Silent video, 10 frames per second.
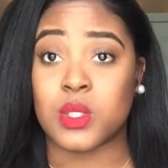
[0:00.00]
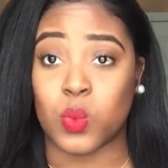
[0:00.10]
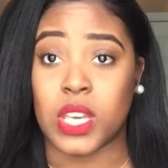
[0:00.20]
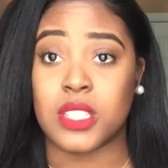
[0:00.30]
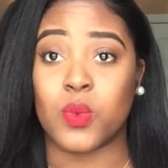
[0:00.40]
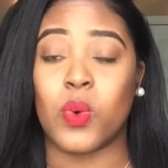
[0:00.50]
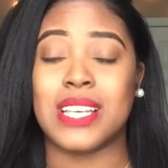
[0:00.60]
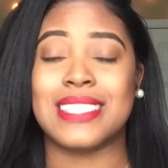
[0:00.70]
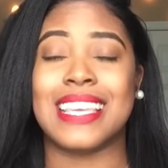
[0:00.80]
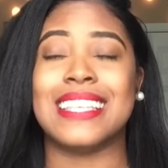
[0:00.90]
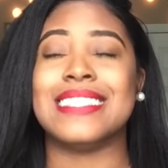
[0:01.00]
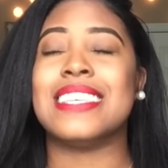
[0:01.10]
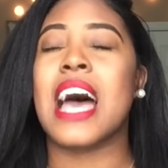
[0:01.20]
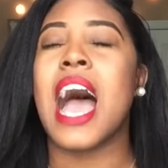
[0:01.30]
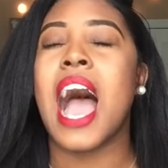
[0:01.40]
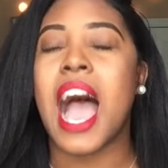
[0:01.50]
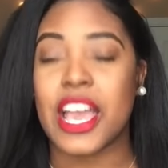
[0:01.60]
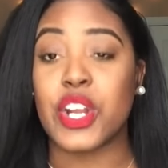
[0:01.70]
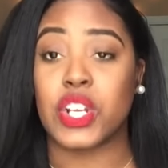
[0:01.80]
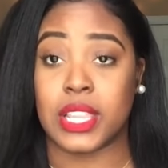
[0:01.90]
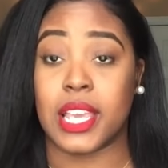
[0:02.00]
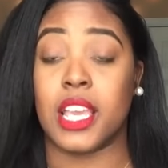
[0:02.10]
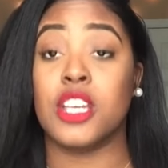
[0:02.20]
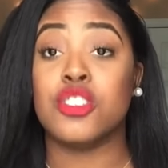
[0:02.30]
weeks was entirely